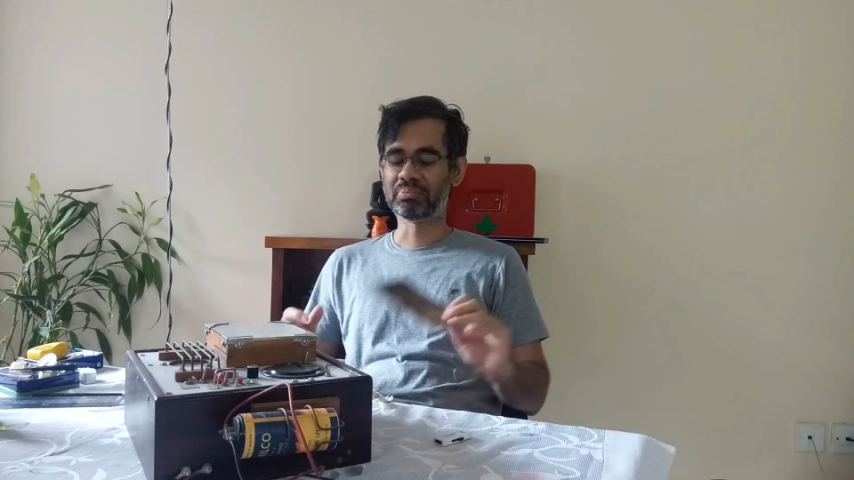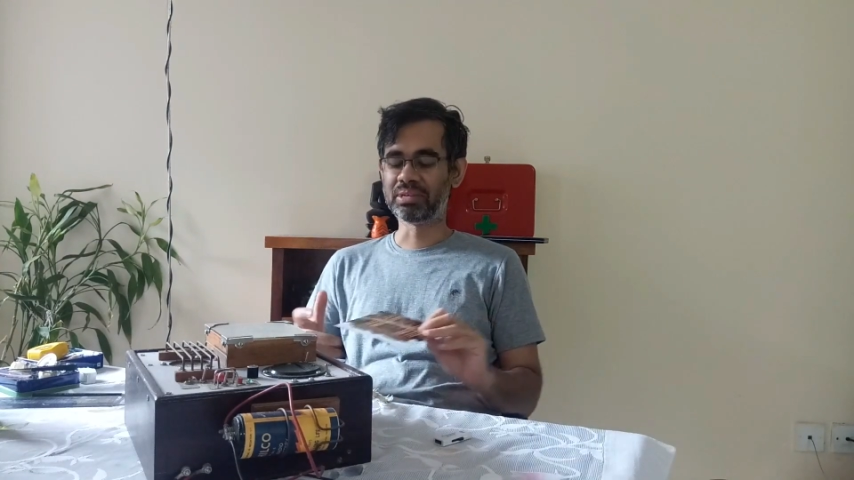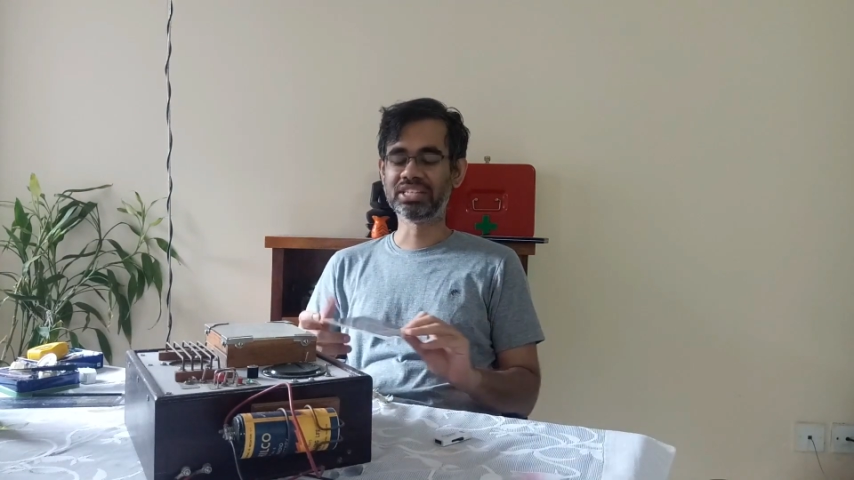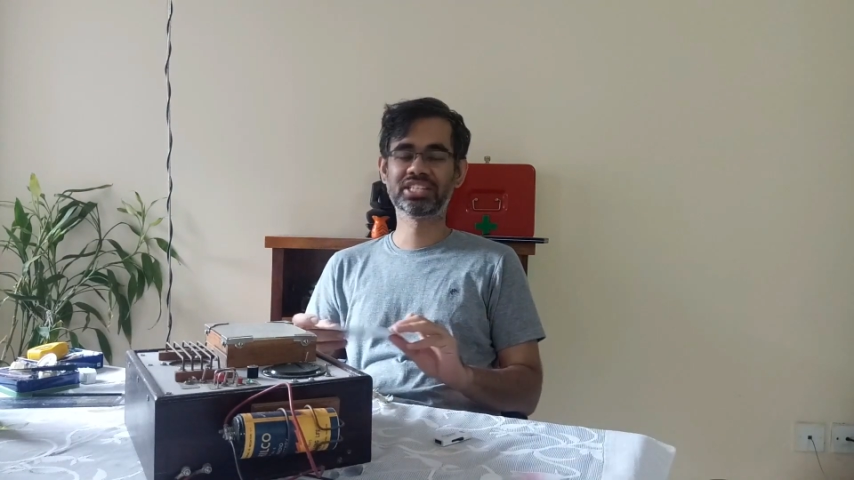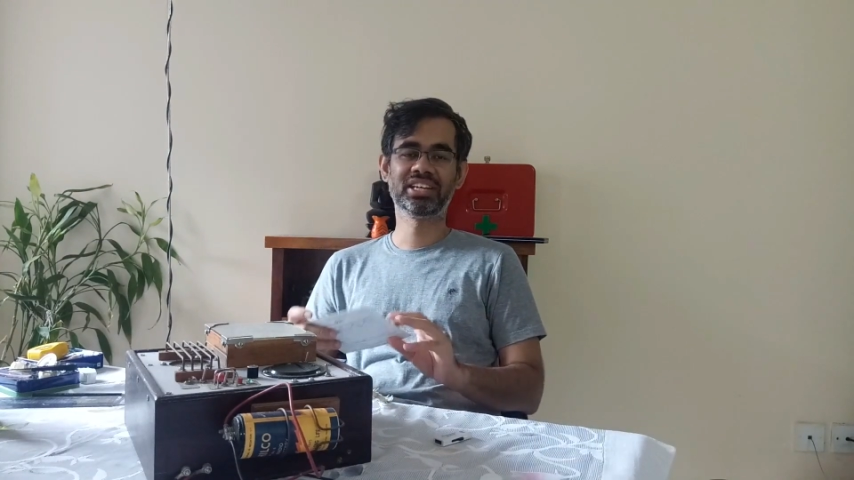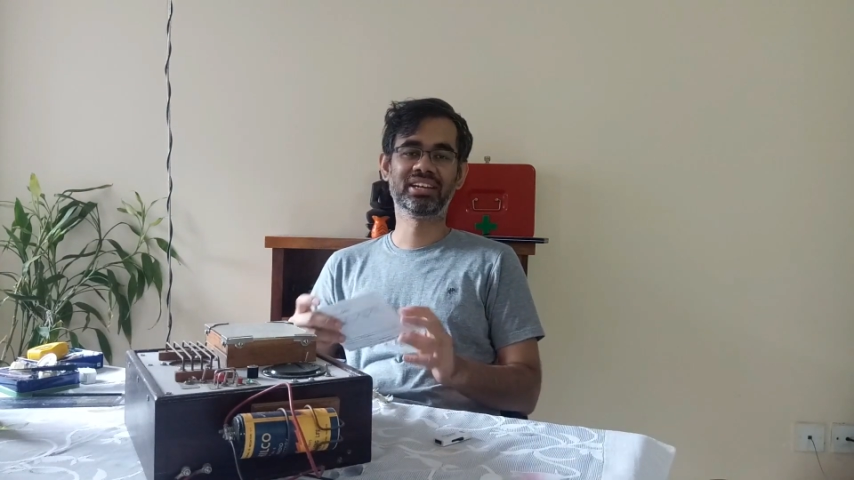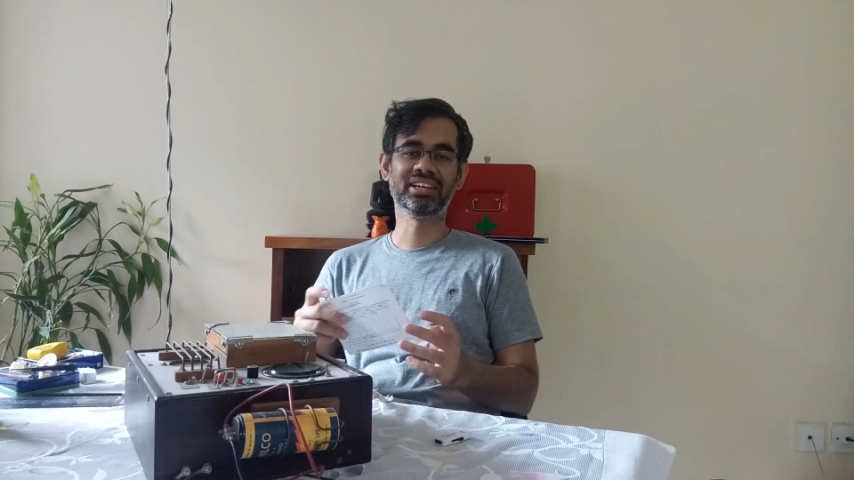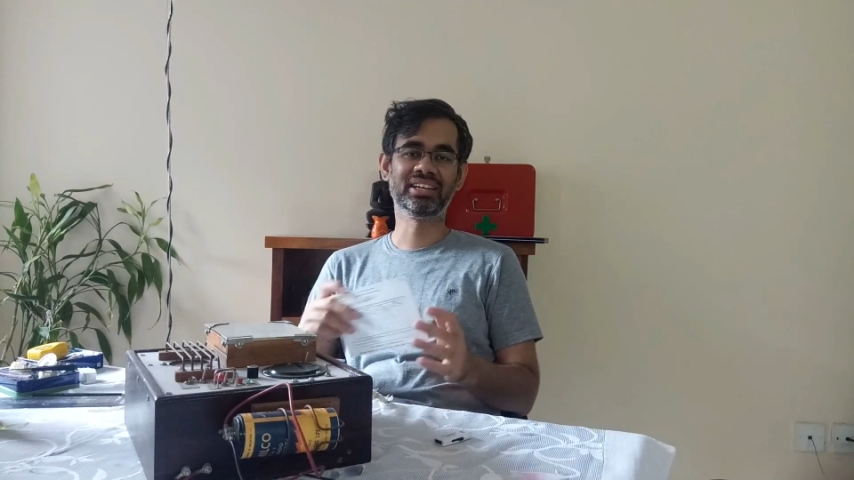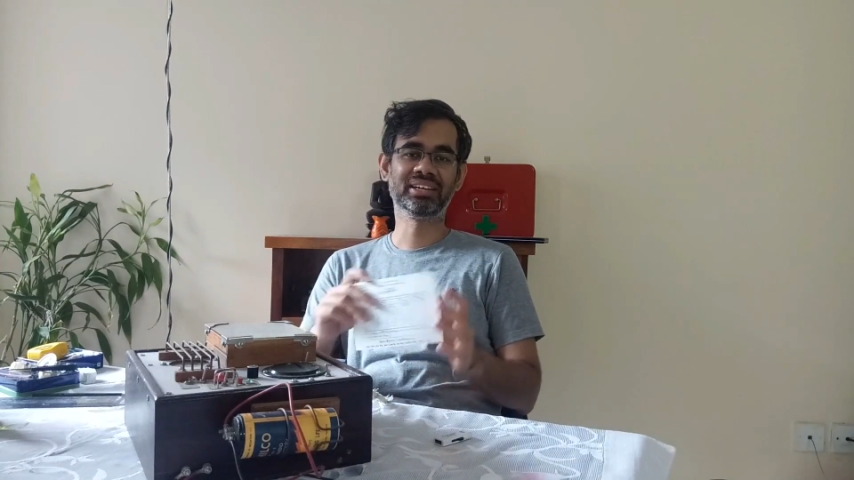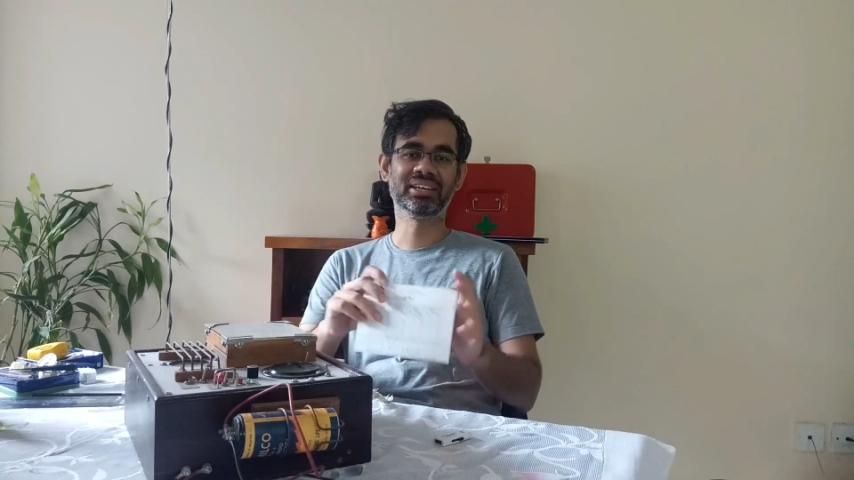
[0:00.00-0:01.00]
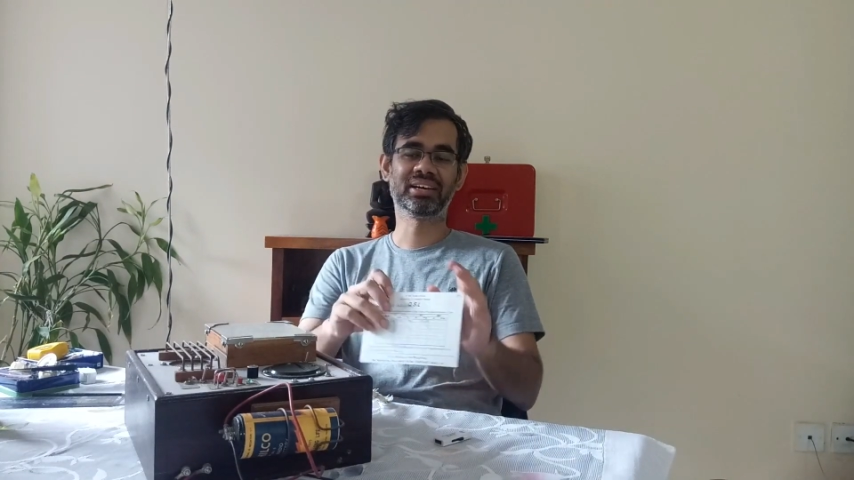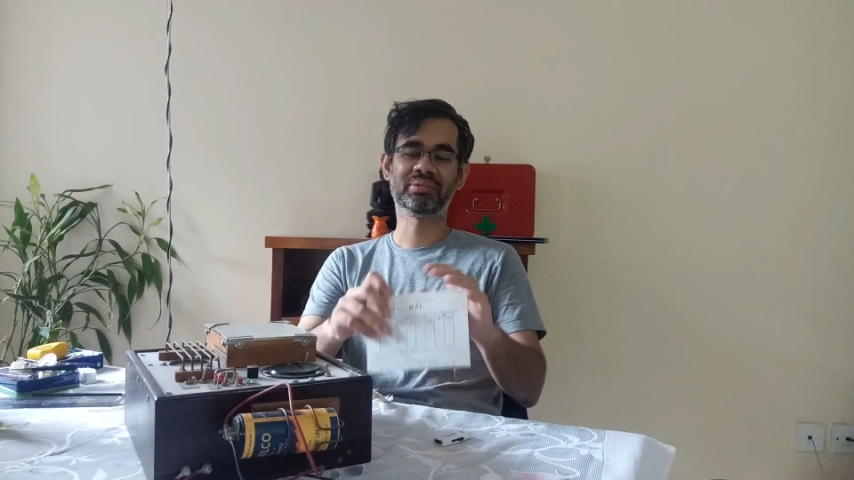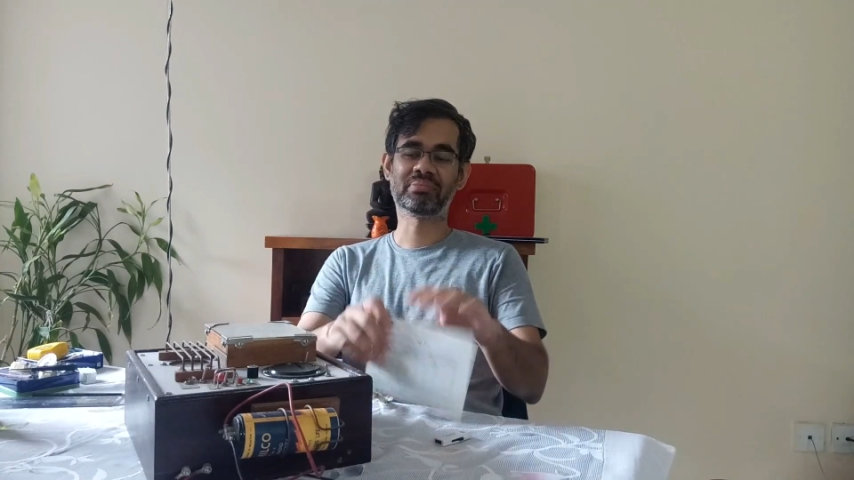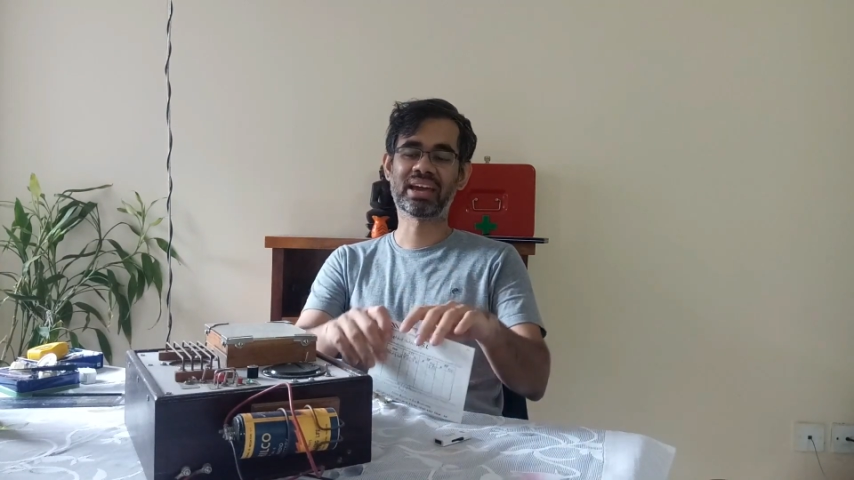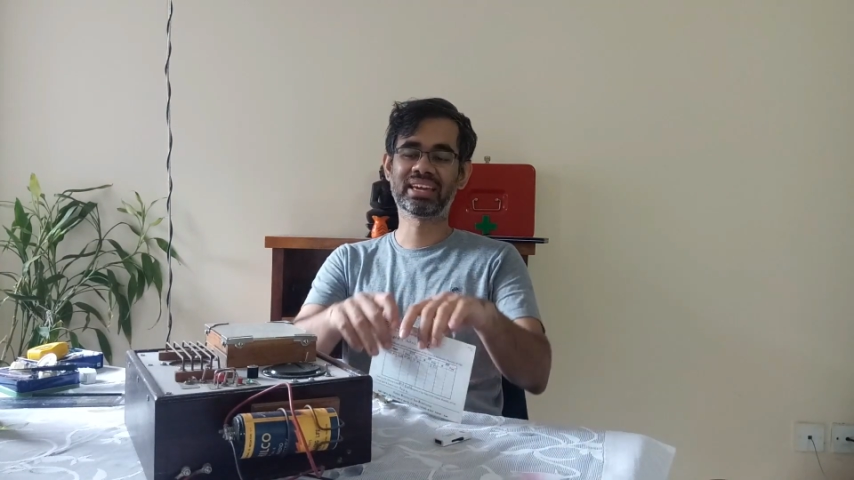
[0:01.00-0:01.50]
me sharing
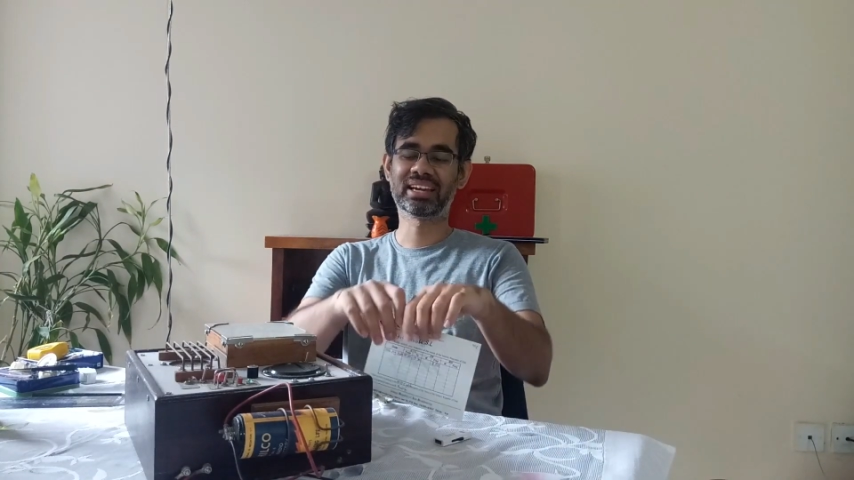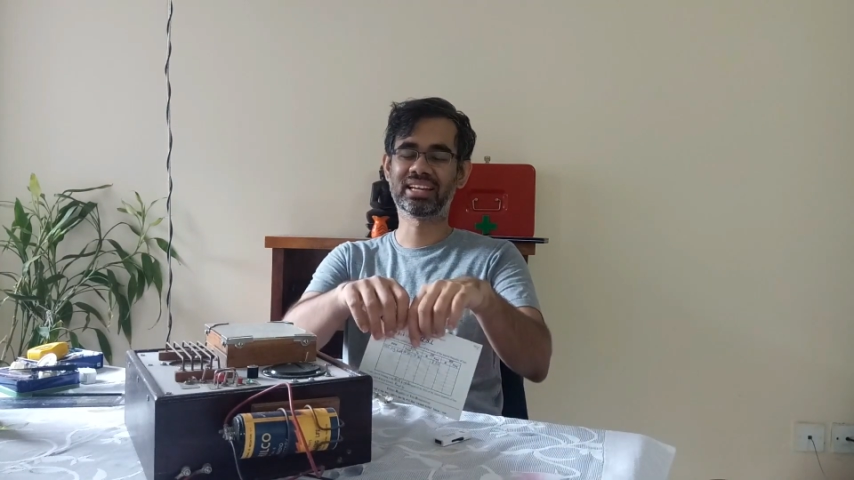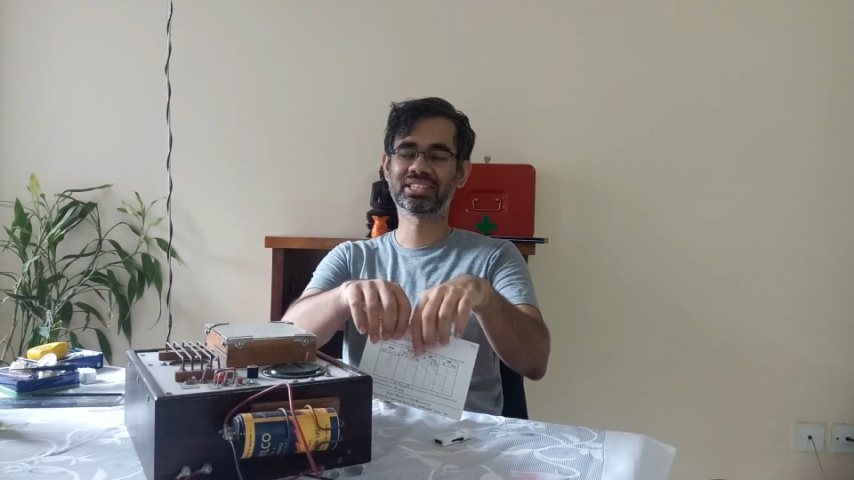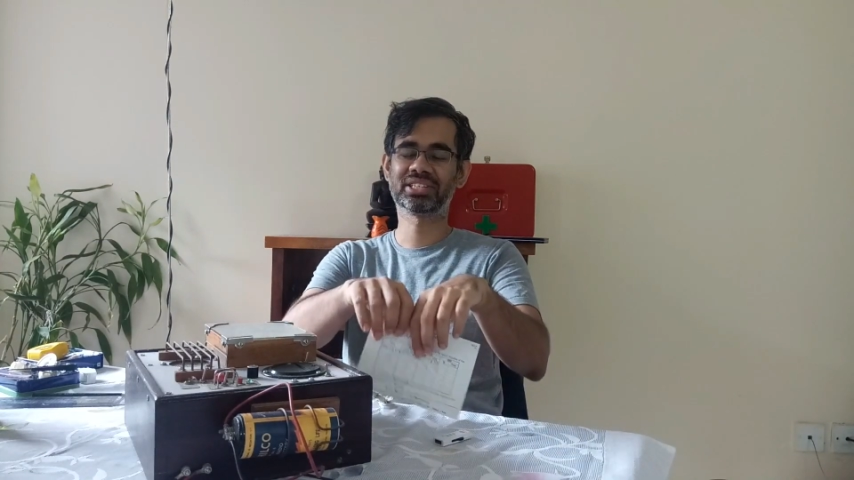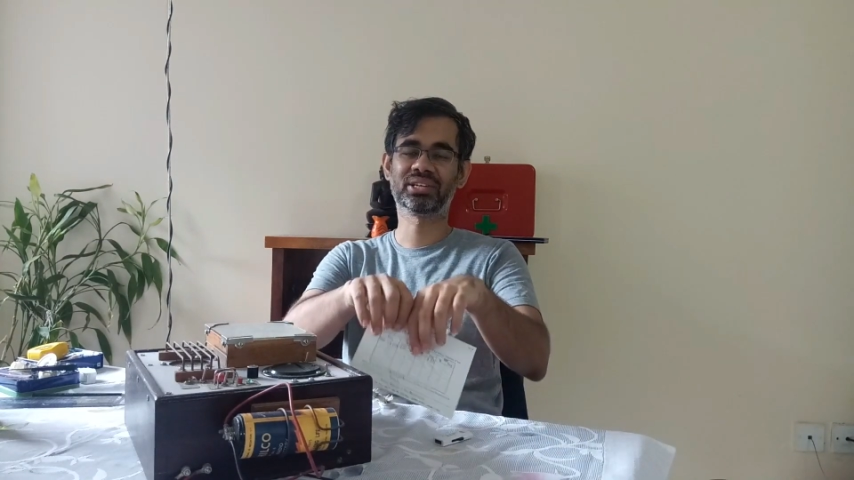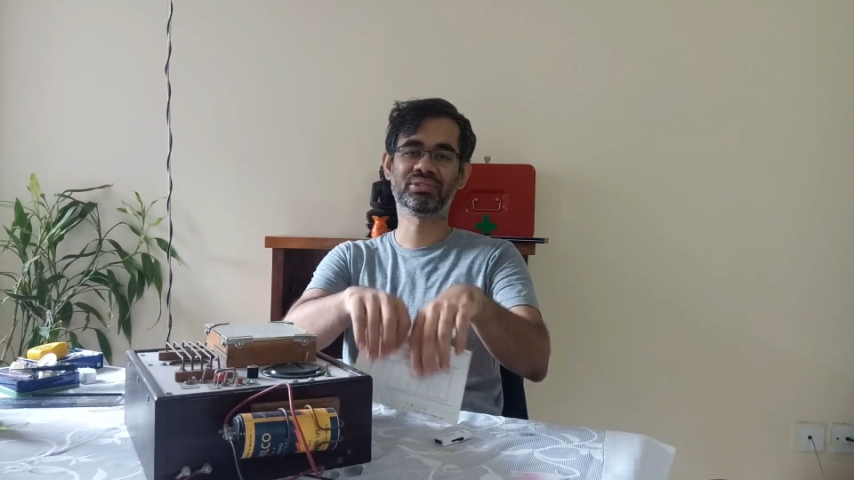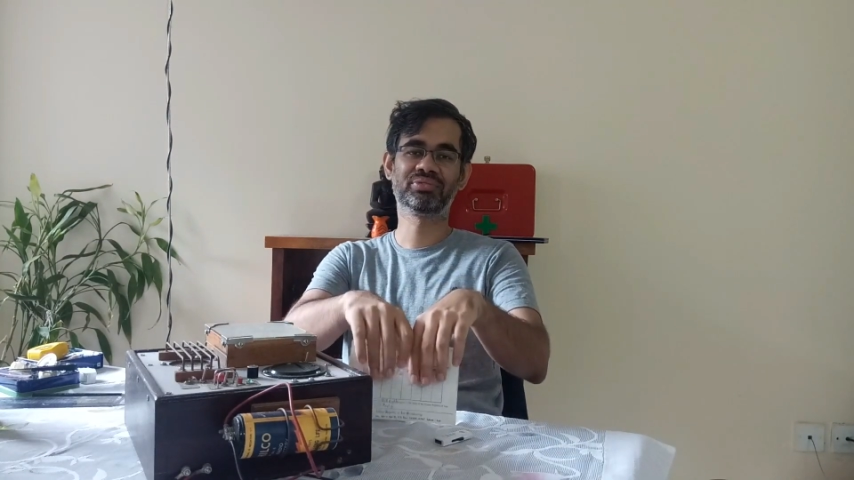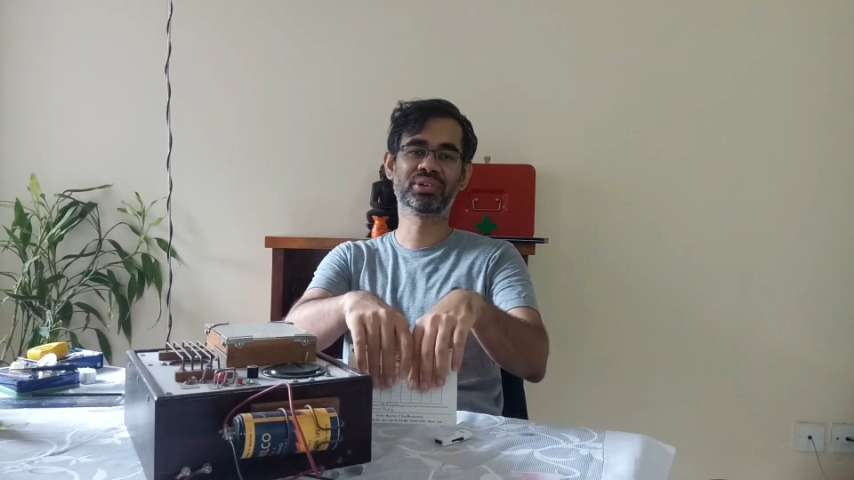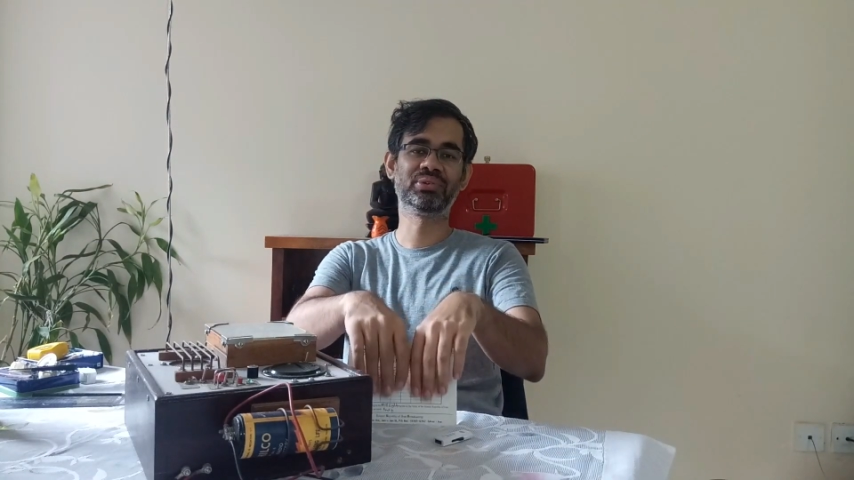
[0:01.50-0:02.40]
my collection of